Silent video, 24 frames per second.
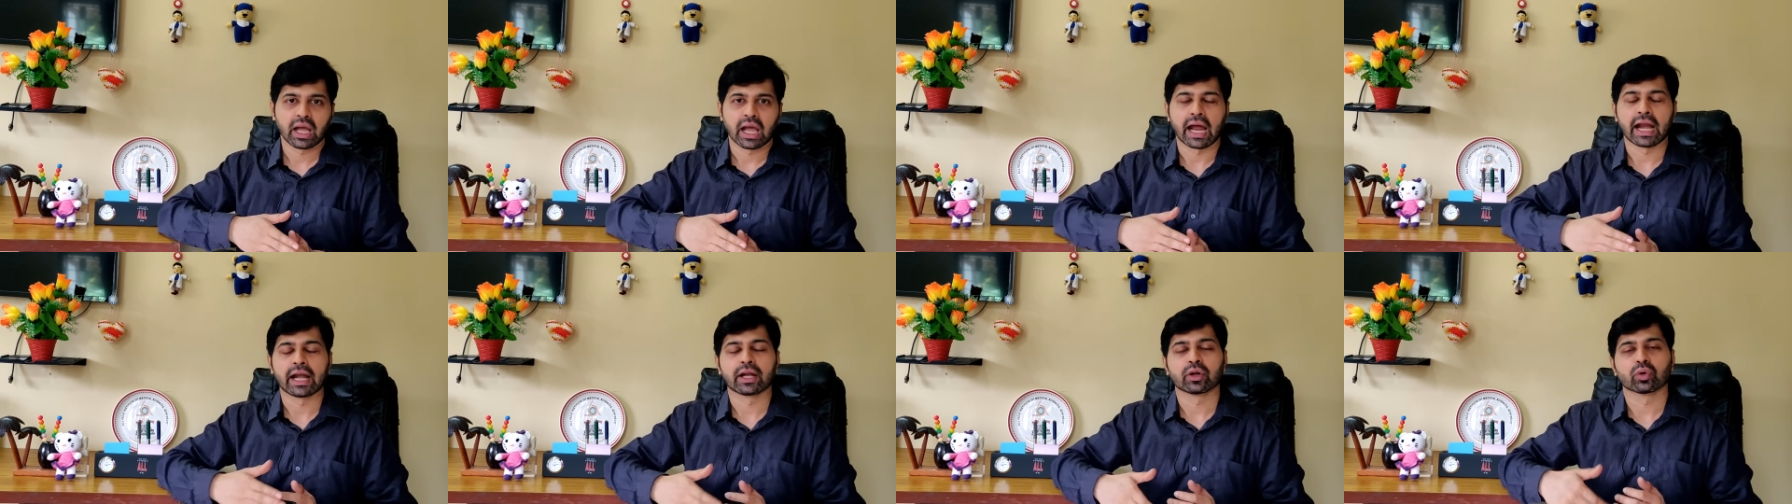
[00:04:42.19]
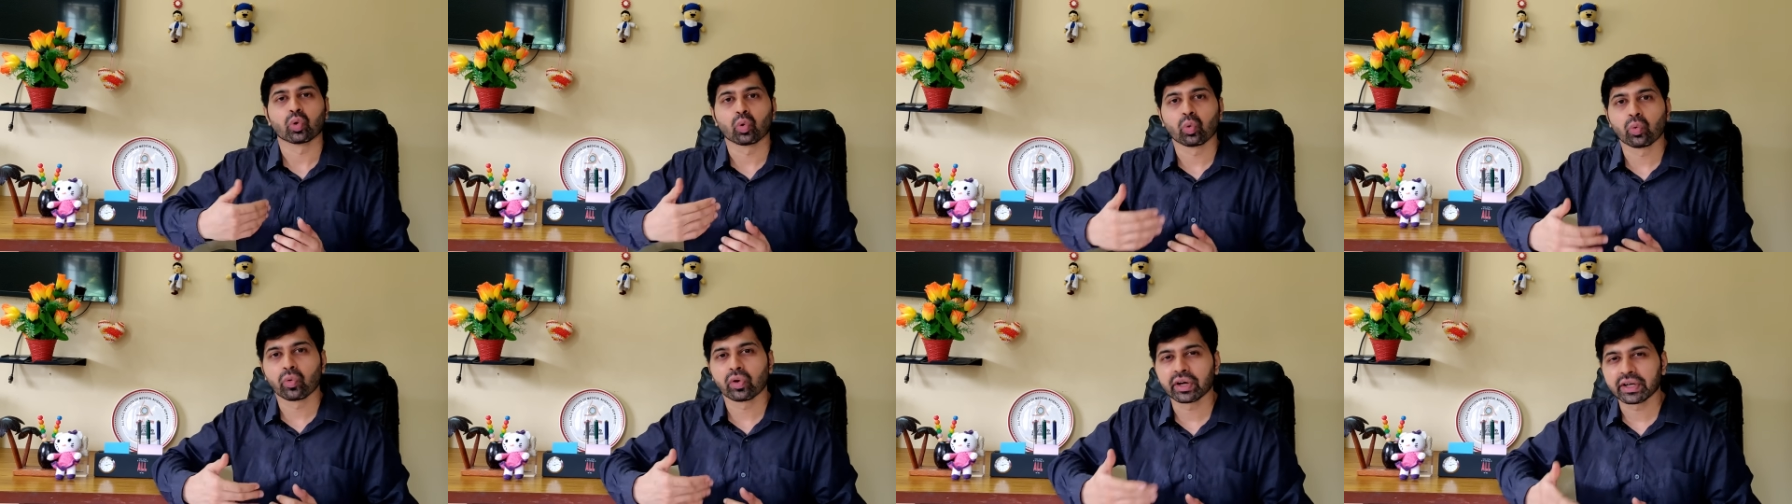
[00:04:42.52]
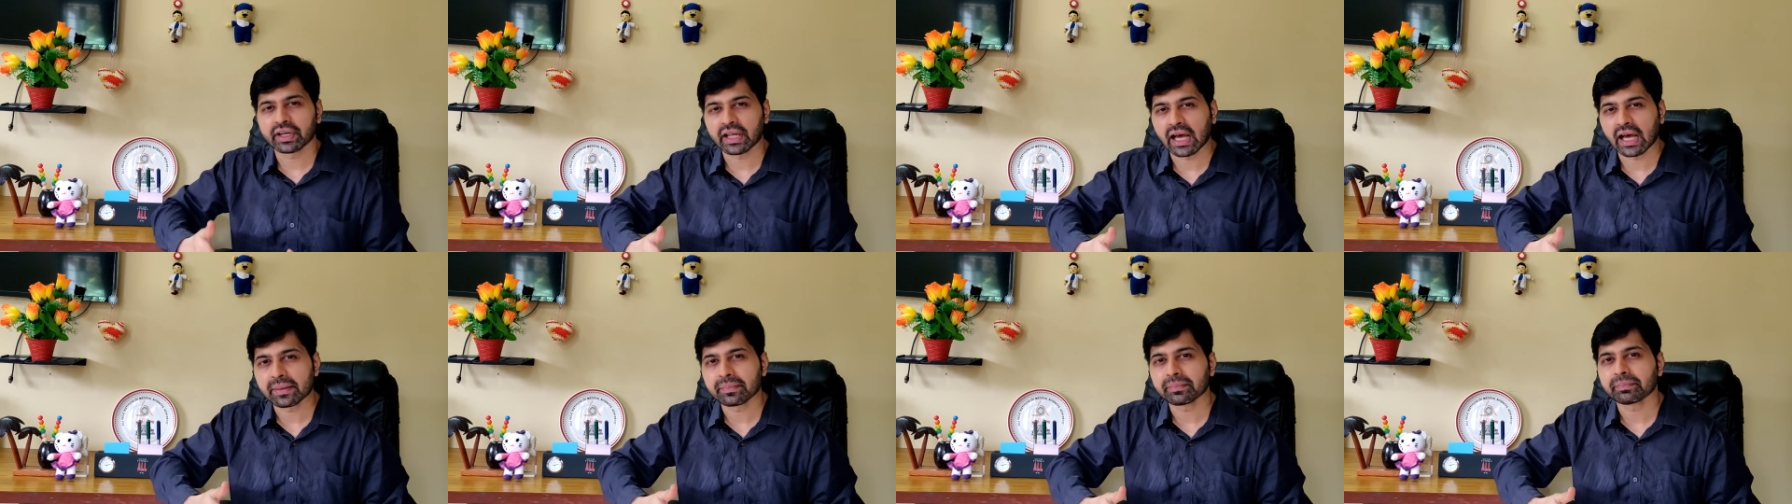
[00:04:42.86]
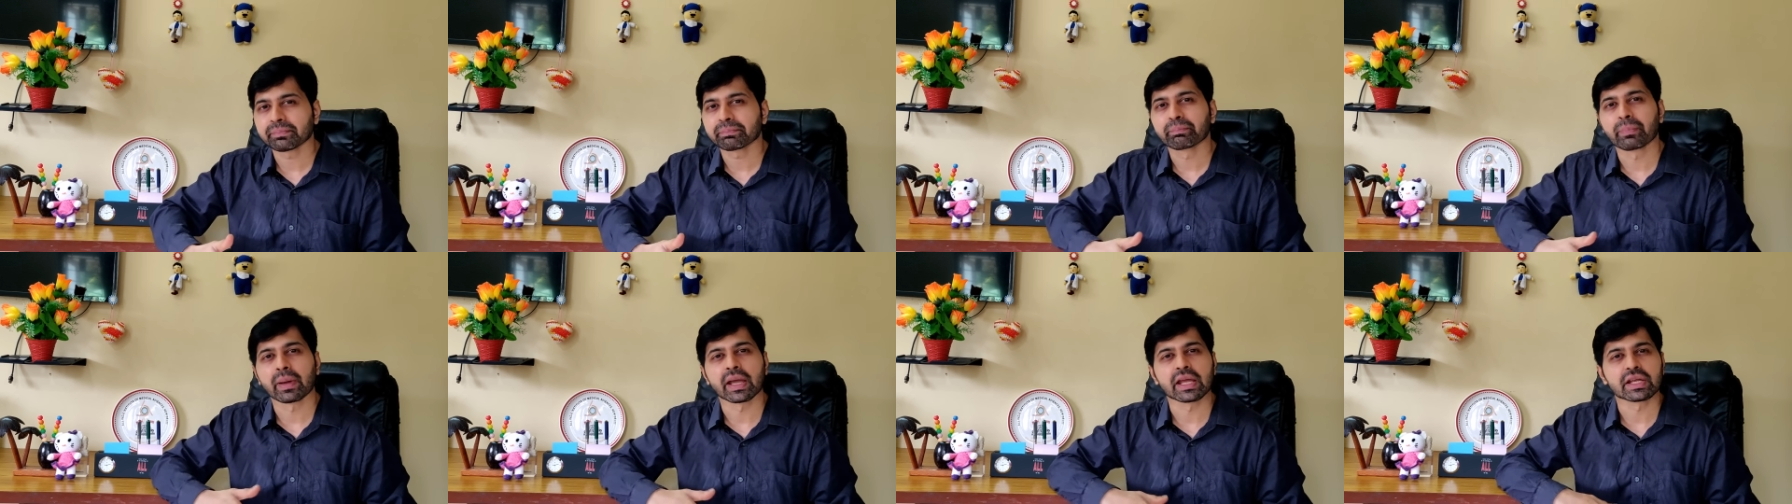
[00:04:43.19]
And over
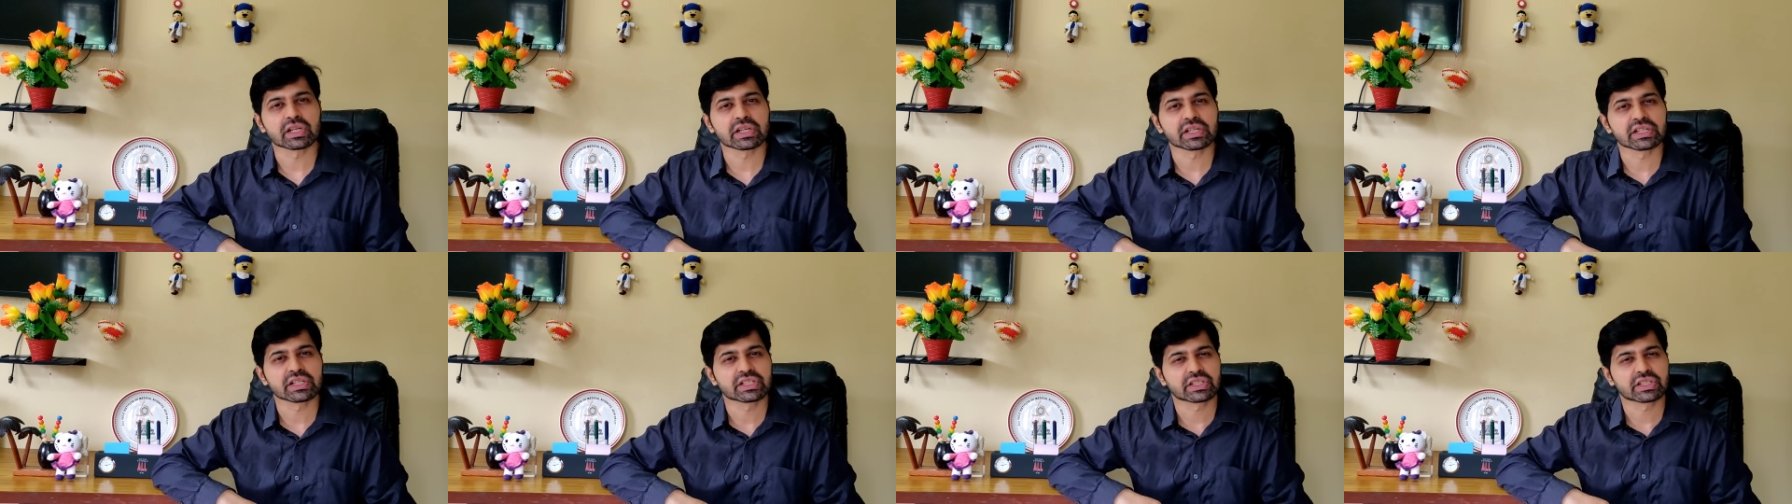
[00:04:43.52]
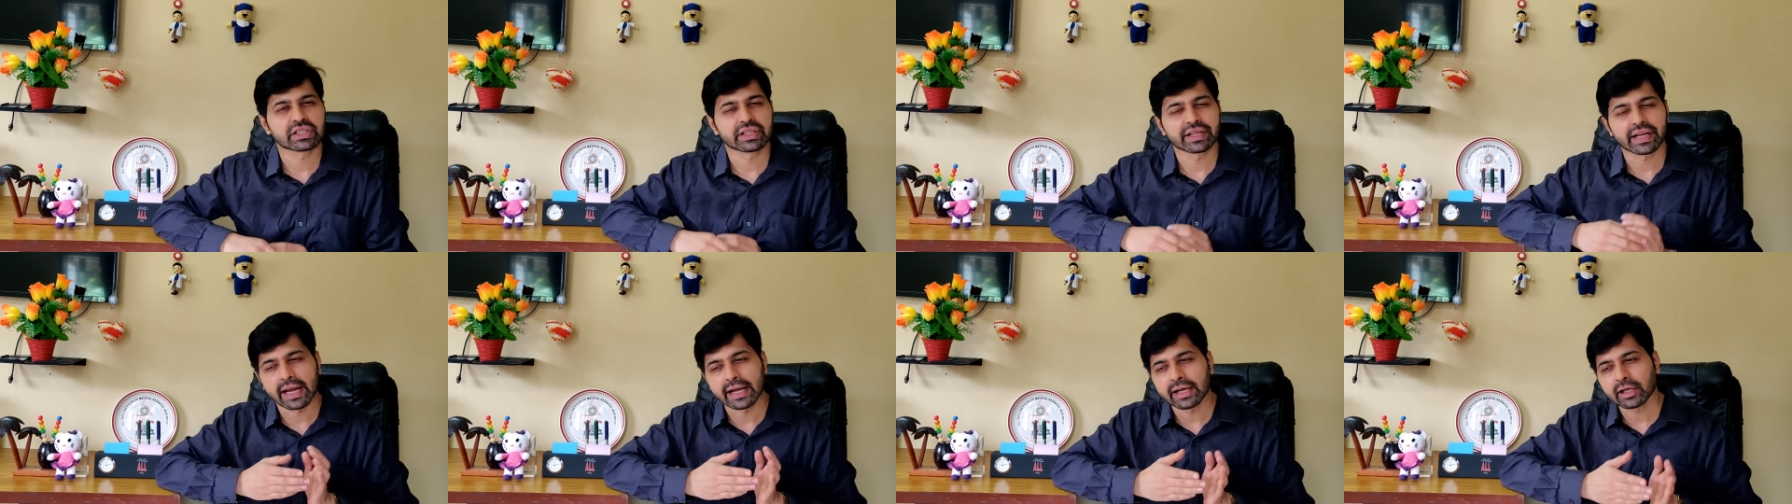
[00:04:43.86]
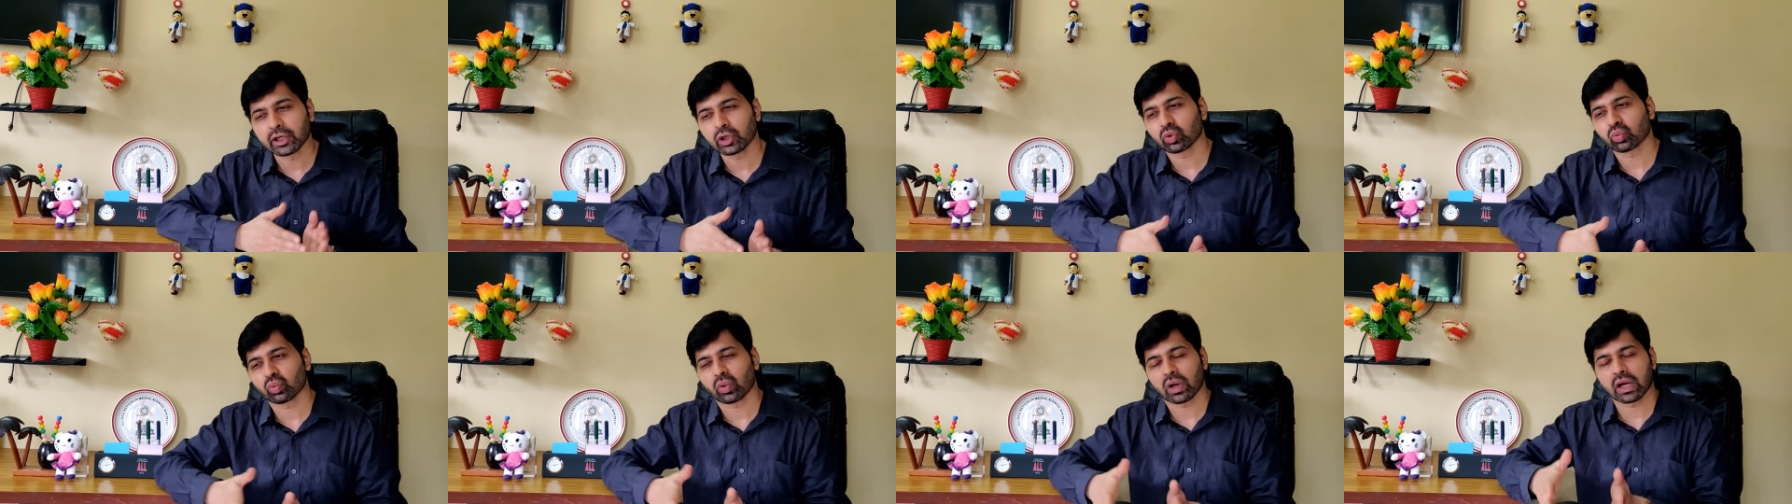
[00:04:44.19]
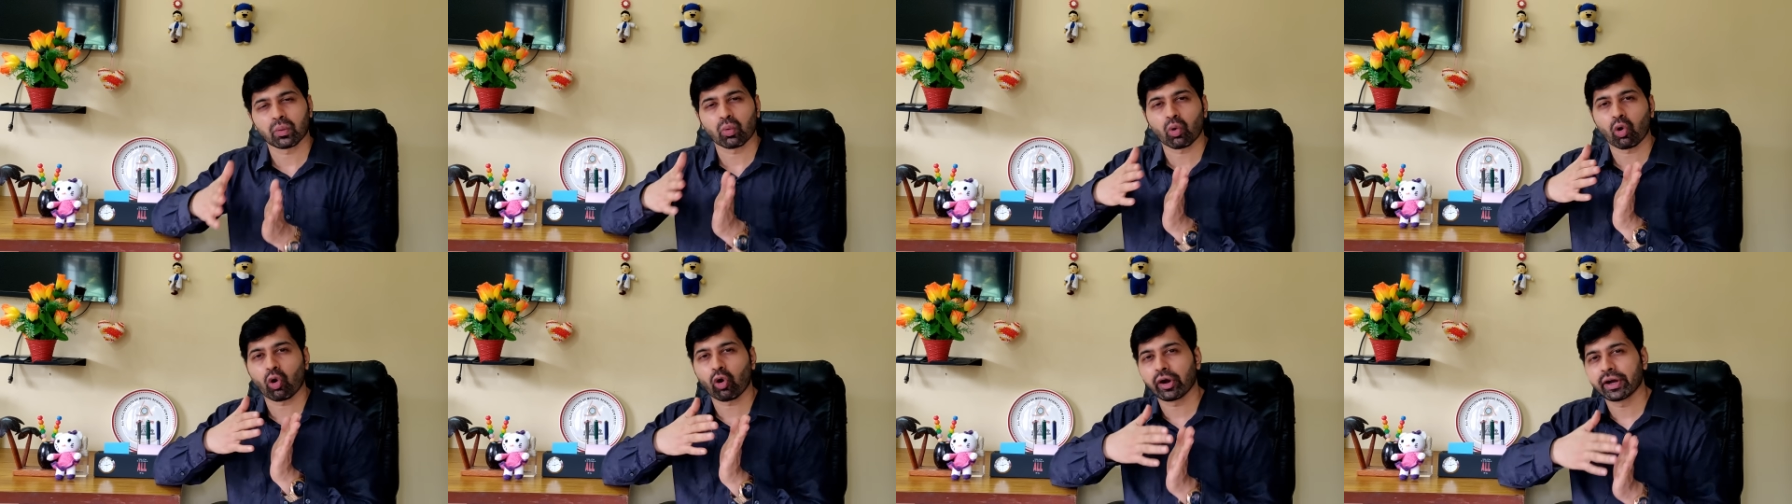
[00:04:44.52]
time, patients tend to
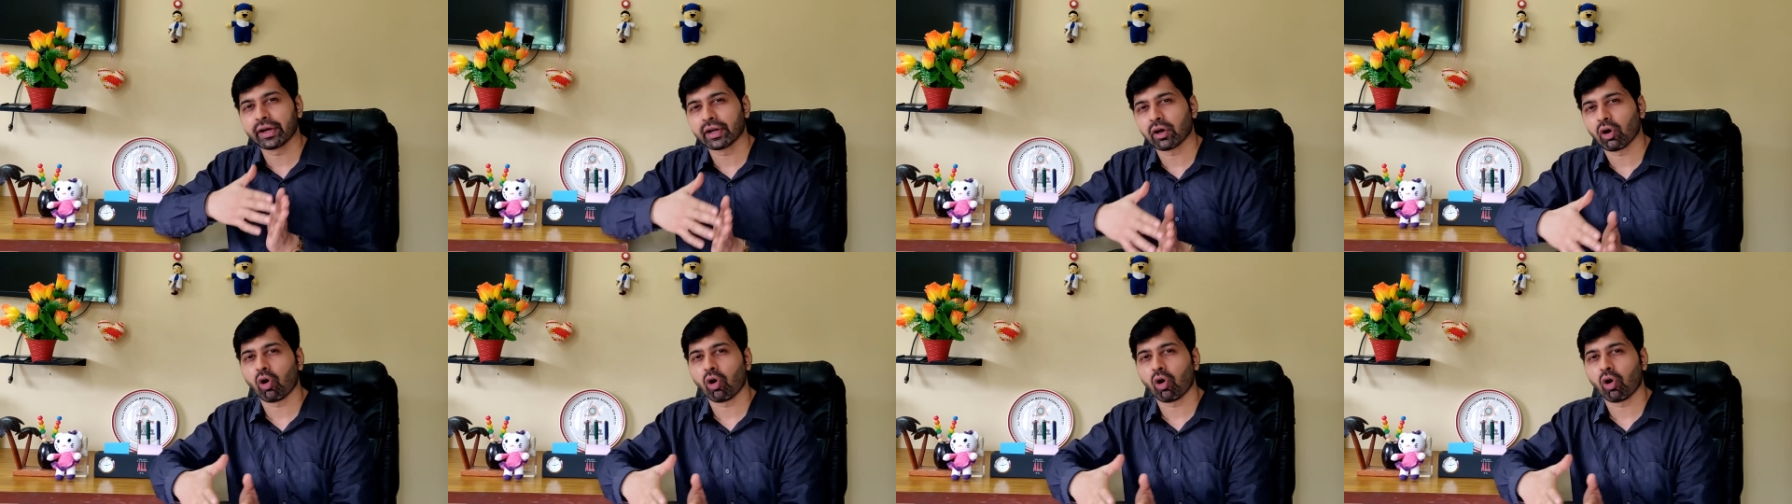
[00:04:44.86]
avoid